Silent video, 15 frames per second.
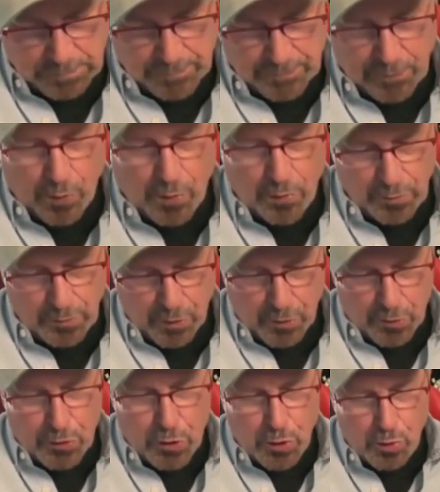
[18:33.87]
There are
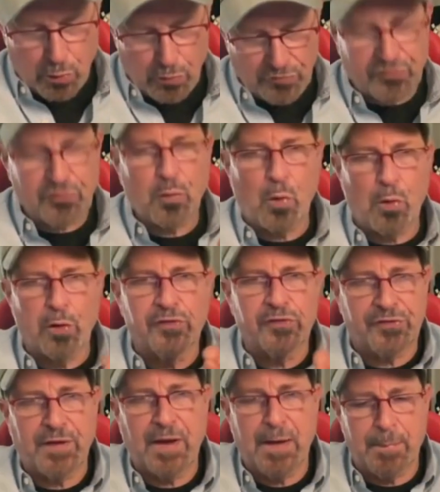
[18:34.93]
no sworn
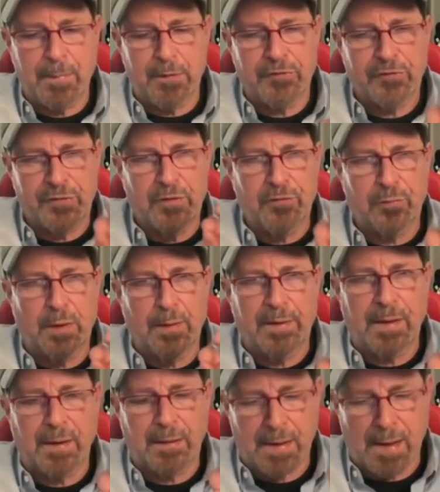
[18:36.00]
statements, is what I'm
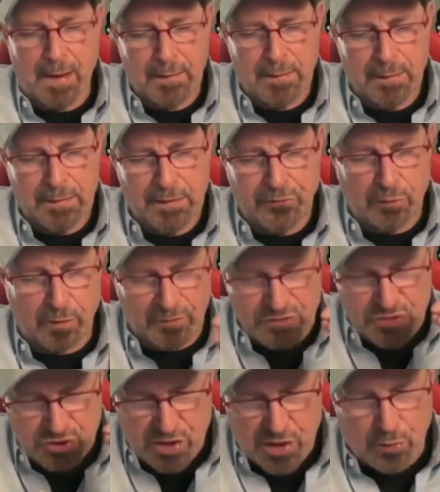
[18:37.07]
getting at. These are all
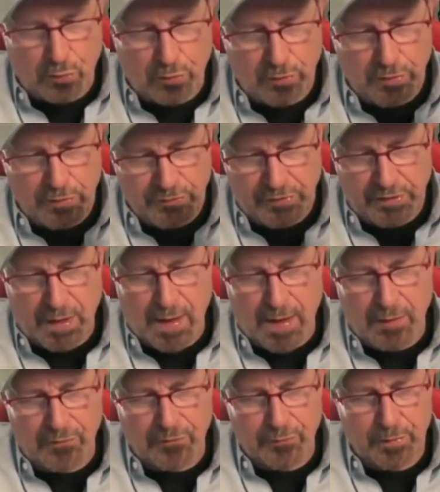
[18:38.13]
general
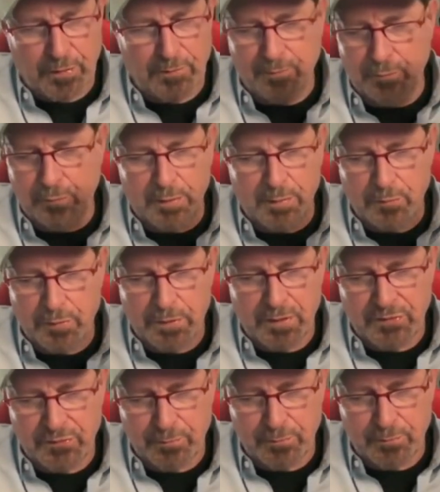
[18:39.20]
denials. We
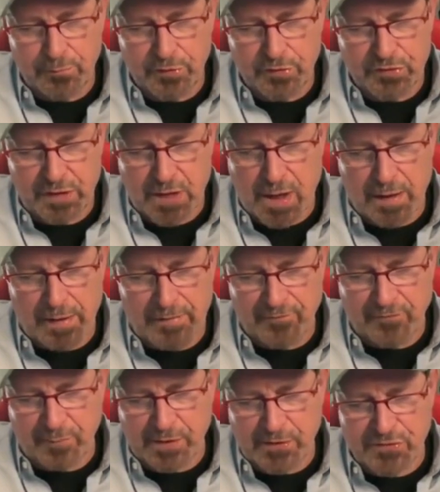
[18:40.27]
deny on
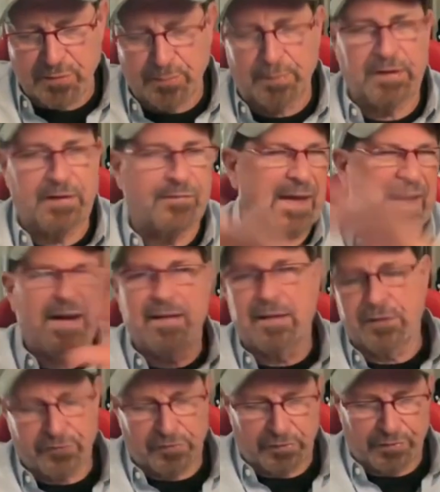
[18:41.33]
information and belief any of
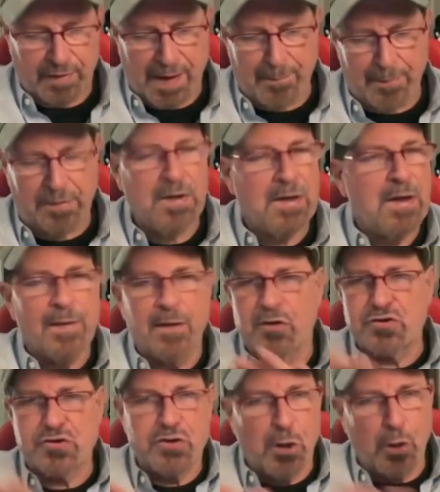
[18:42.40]
these things happen.
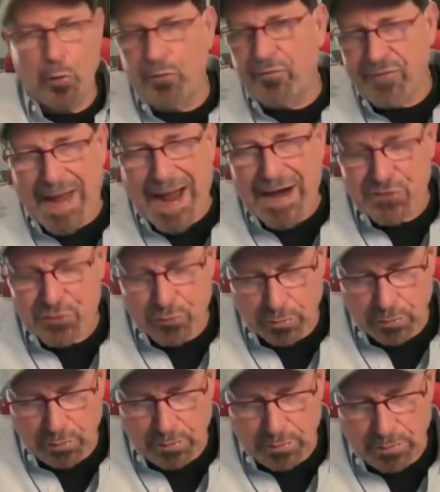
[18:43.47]
There's no
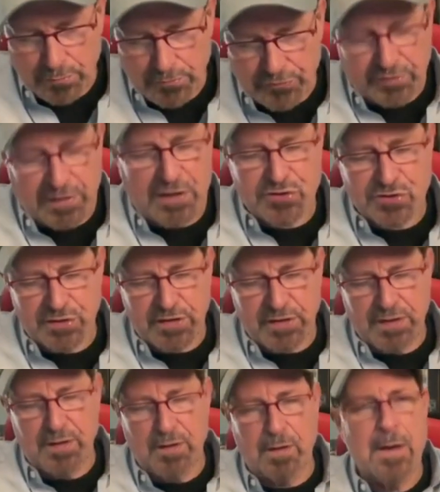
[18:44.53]
factual discussion in
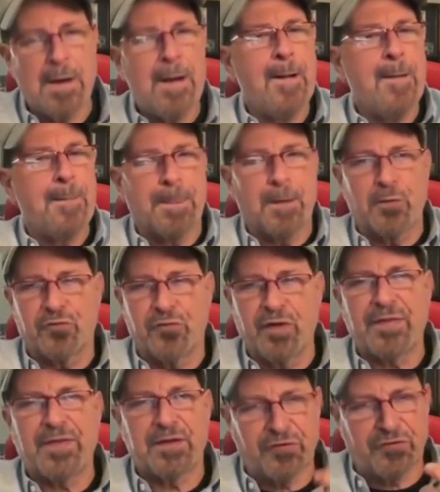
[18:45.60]
here. There's
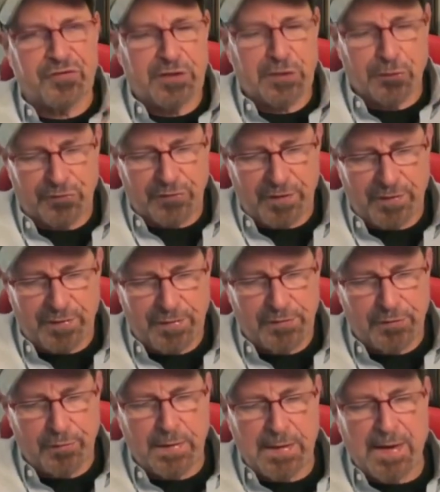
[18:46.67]
nothing to sink your teeth
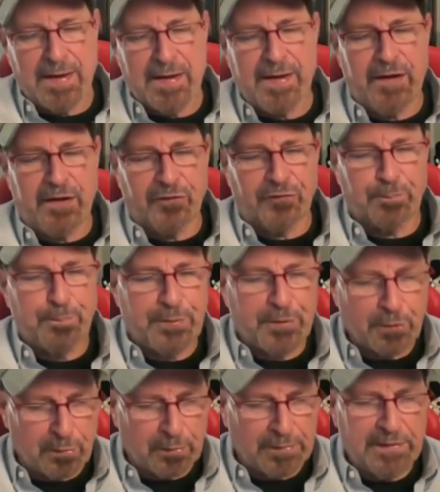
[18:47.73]
into. It is
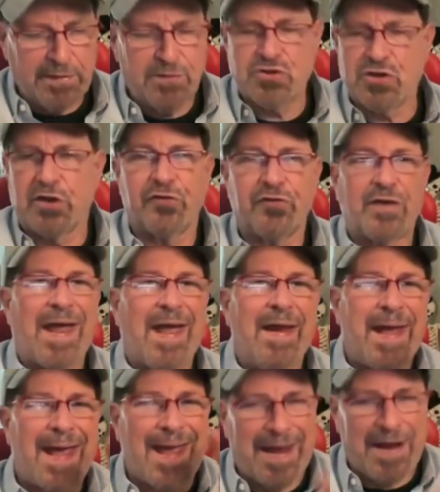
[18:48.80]
purely just
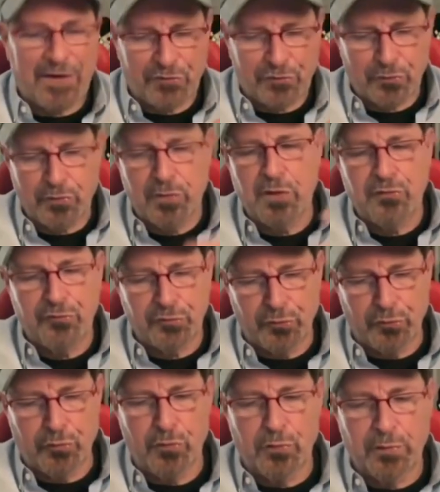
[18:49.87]
an answer
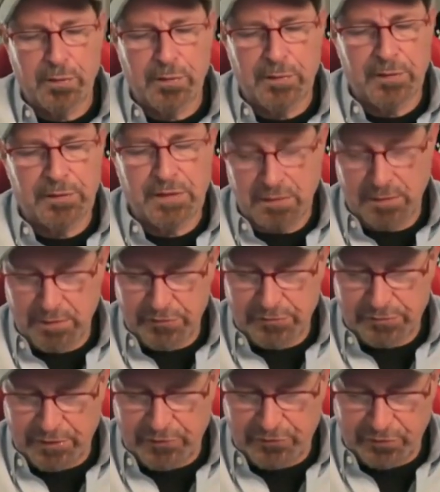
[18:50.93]
to, in this
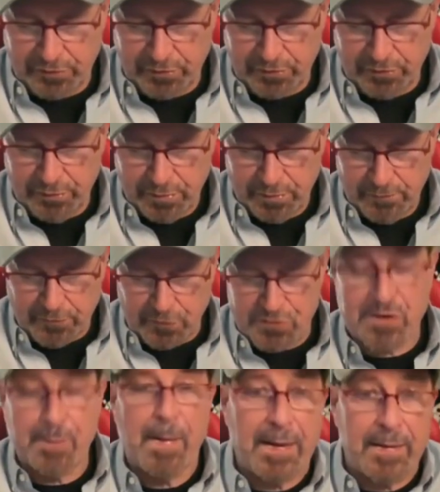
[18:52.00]
case, the
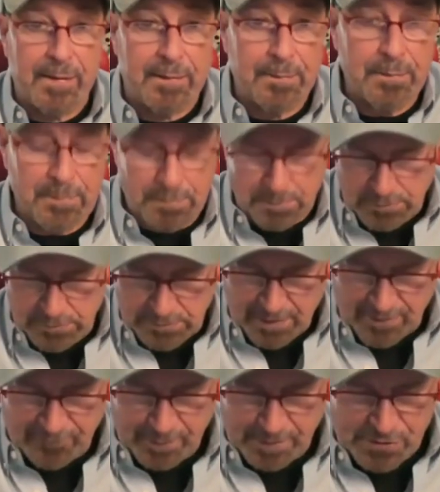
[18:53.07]
first amended
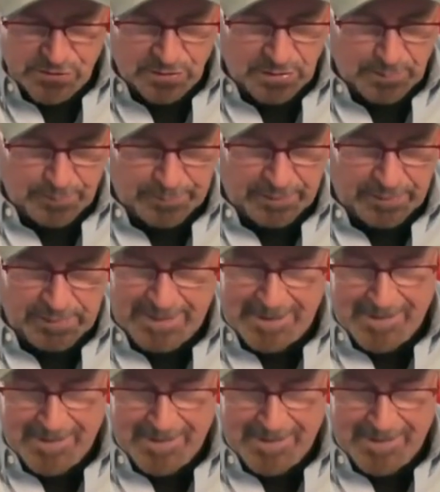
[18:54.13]
defamation complaint.